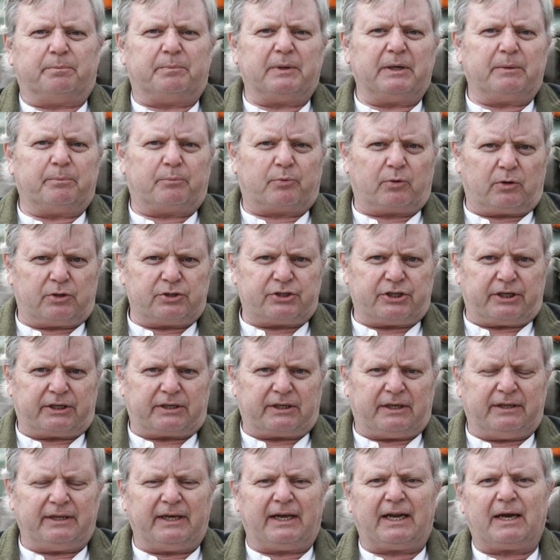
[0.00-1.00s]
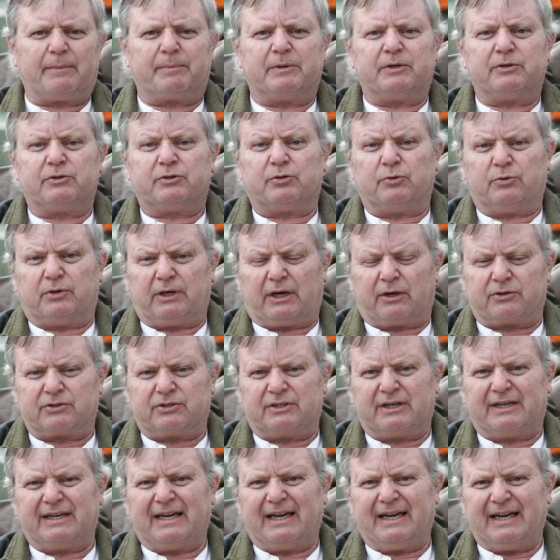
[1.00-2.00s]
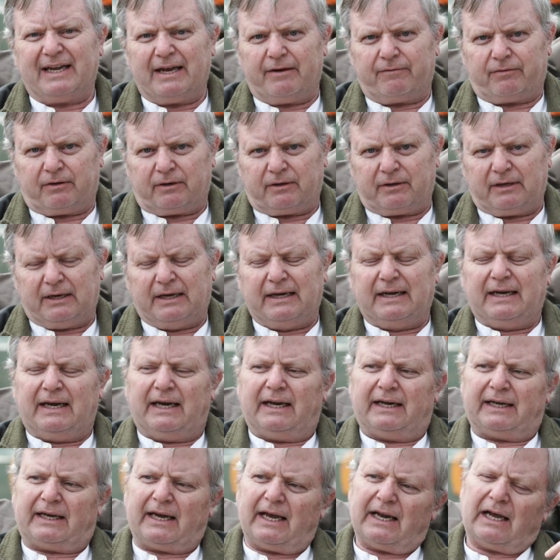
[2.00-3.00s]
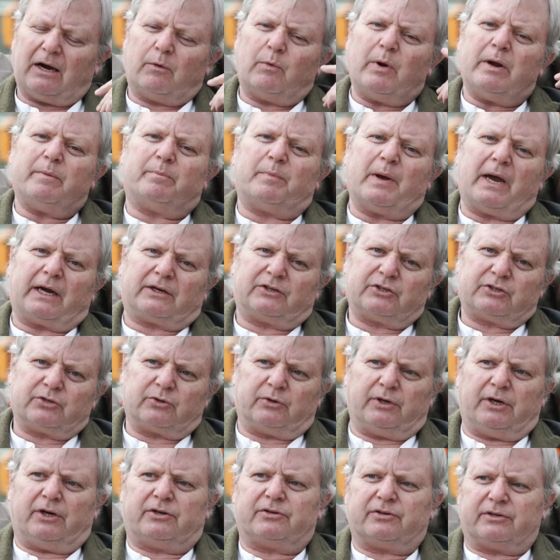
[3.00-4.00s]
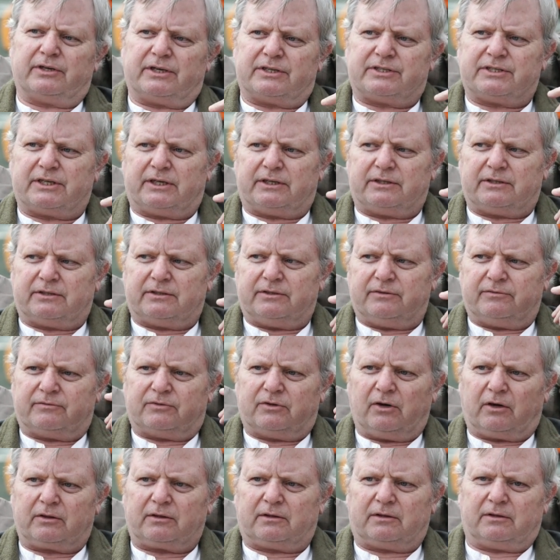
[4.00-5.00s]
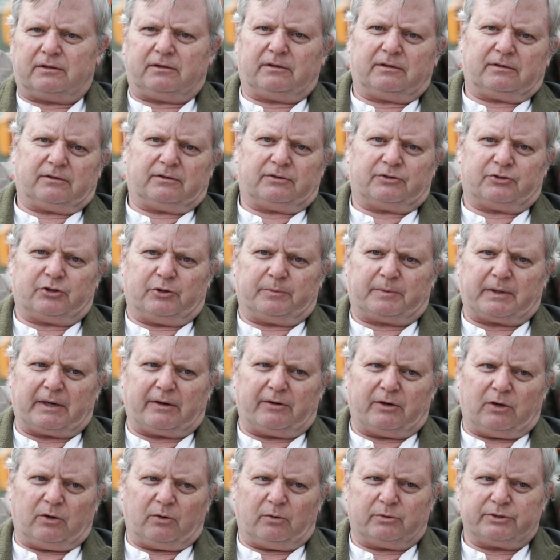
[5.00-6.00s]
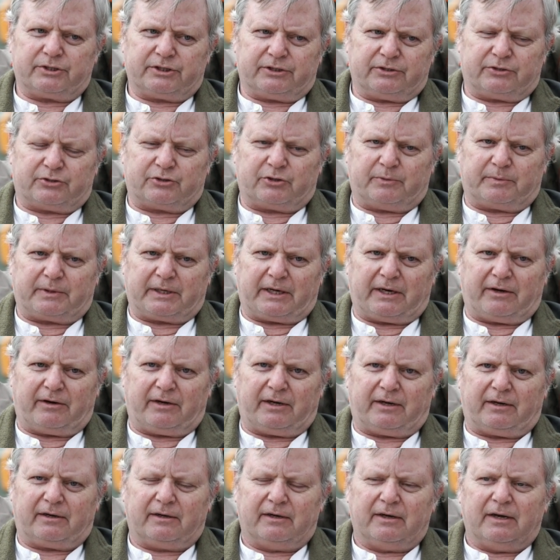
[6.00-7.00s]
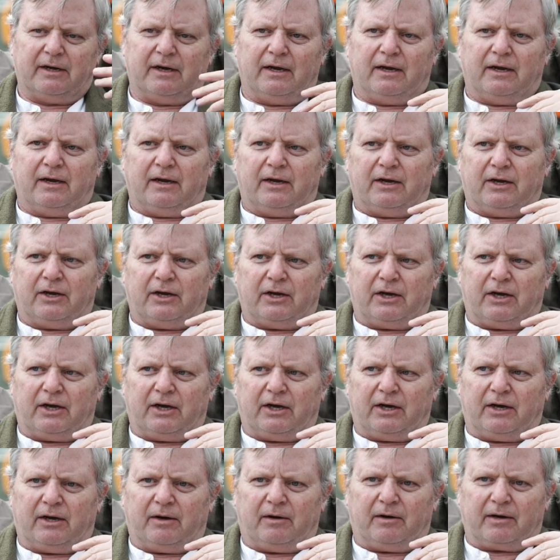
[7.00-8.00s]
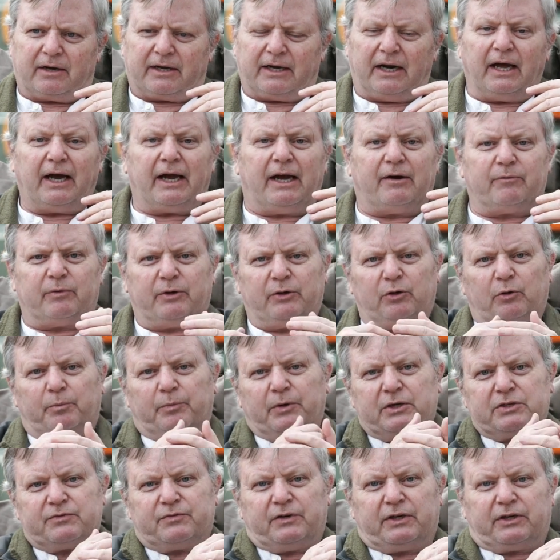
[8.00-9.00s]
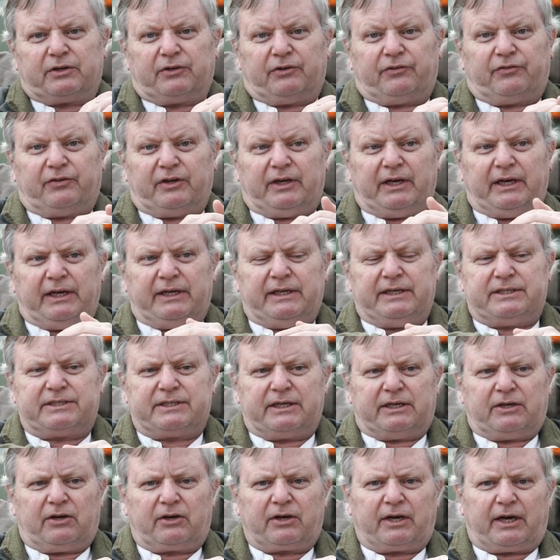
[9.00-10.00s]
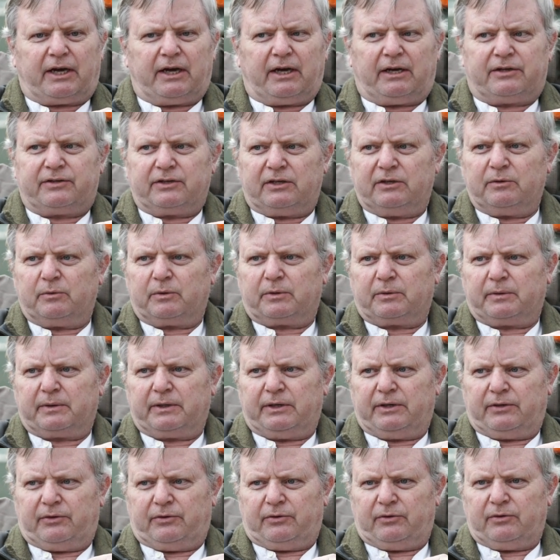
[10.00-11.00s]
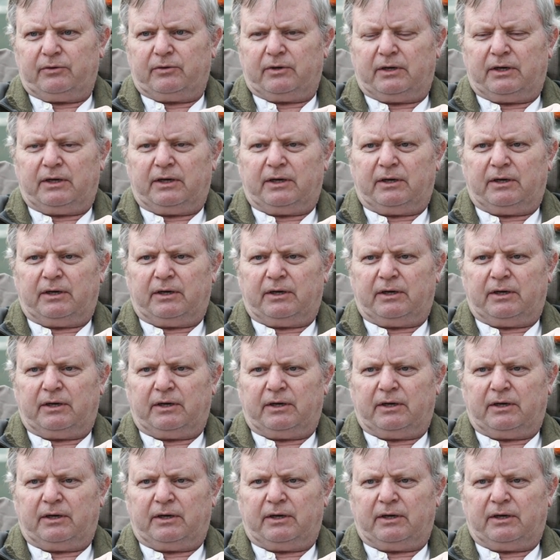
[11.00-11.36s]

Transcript: a big project. And that happened in 2011. And again, I went back to Toyota and I said, you've got the troop carrier, you're launching the troop carrier. Can I have one of your press vehicles? And he said, okay, I'll tell you what we're going to do.